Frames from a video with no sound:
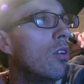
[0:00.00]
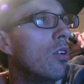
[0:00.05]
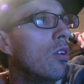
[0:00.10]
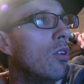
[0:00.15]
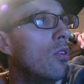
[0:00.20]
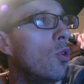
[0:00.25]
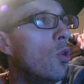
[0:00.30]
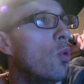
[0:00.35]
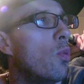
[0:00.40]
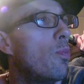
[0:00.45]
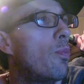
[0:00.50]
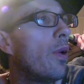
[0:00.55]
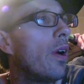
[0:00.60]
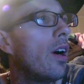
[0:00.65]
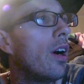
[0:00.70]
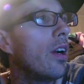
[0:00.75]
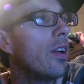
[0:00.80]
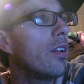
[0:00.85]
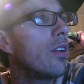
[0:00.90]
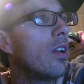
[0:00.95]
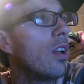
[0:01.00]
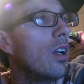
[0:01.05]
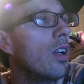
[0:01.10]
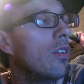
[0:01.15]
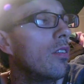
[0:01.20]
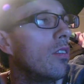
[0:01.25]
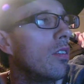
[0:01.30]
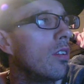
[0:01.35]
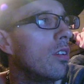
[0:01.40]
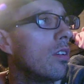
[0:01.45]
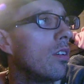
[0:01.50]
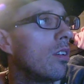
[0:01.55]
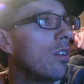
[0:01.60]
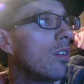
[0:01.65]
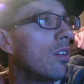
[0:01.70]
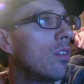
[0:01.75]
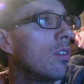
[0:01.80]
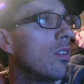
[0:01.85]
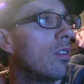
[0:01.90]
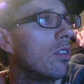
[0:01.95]
new podcast, uh,
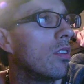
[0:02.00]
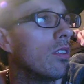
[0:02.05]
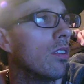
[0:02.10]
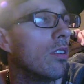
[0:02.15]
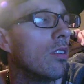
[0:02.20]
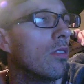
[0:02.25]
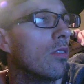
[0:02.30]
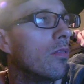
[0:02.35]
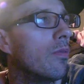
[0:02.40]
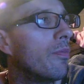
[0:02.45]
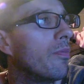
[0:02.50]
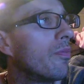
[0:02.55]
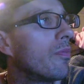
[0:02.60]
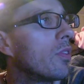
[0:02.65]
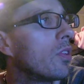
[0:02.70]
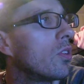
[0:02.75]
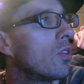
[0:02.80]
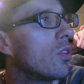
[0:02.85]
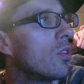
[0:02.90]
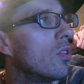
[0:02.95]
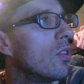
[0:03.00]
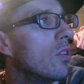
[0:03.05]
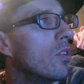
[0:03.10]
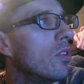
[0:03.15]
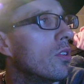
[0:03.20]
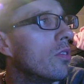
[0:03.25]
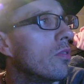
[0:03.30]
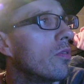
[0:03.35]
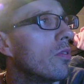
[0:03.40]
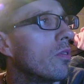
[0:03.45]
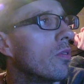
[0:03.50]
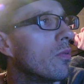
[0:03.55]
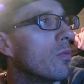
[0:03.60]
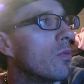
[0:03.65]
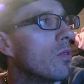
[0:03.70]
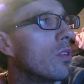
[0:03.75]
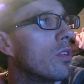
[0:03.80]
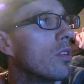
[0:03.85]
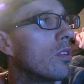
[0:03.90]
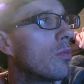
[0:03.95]
you know,
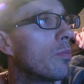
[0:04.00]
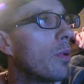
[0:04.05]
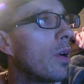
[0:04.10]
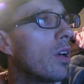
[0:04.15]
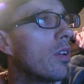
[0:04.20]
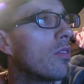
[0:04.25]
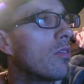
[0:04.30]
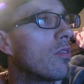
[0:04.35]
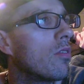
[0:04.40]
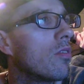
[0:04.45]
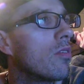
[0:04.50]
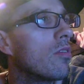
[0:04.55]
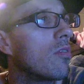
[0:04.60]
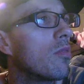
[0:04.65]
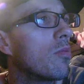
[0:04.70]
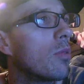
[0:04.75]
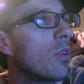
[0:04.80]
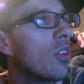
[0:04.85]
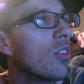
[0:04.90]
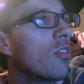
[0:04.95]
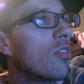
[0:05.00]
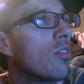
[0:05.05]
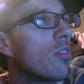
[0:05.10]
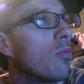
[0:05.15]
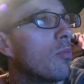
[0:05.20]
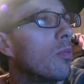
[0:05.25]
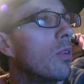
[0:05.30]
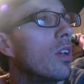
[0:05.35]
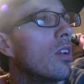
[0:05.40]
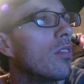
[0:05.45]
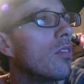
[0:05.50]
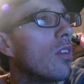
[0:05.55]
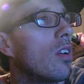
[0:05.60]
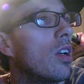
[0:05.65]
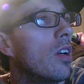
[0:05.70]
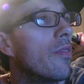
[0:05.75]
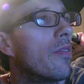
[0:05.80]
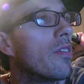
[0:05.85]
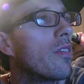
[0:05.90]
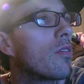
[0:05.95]
251 sponsors and sponsors, best
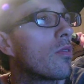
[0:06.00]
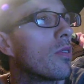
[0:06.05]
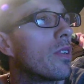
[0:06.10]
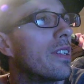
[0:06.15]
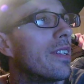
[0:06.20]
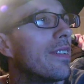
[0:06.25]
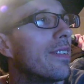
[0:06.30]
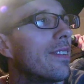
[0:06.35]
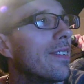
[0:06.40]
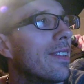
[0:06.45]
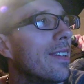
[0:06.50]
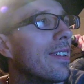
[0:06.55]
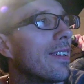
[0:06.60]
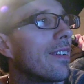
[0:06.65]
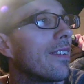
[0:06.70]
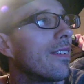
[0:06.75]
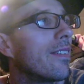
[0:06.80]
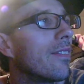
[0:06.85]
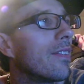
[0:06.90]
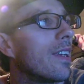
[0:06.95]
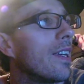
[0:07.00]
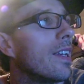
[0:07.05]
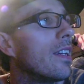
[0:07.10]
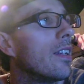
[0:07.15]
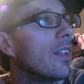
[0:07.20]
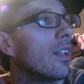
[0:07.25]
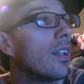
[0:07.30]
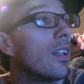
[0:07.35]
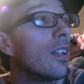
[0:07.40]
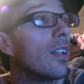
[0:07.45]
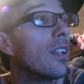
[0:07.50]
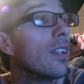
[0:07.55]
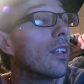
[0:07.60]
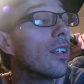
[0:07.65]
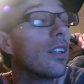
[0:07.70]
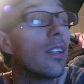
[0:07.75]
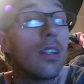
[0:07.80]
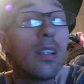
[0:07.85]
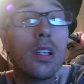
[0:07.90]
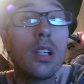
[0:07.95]
of three sticks of candy. And
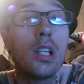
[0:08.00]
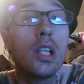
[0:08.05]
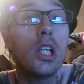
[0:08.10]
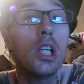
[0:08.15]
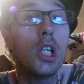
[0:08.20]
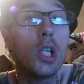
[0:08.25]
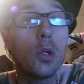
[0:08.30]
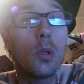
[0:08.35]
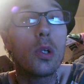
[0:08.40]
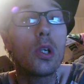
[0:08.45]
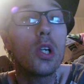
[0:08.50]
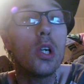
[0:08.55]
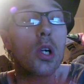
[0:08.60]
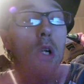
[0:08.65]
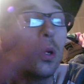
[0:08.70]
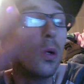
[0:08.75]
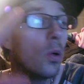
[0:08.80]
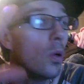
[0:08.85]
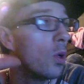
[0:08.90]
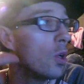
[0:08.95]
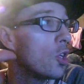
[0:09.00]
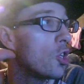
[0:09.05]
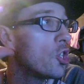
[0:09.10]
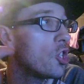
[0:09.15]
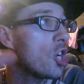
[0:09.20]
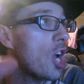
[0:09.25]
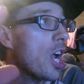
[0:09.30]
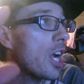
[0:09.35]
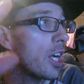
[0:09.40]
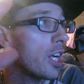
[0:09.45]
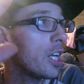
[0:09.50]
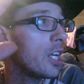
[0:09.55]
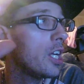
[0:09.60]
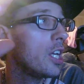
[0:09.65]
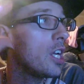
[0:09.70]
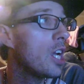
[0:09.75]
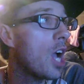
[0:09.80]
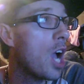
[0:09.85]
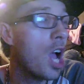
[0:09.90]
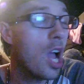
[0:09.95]
uh, here we go. Jackie
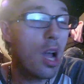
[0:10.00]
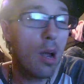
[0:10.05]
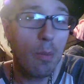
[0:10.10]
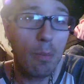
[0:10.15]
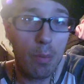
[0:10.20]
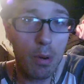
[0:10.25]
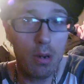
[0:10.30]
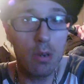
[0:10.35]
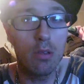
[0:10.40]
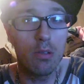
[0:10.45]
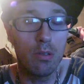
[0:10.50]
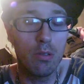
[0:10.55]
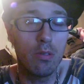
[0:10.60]
Burrows,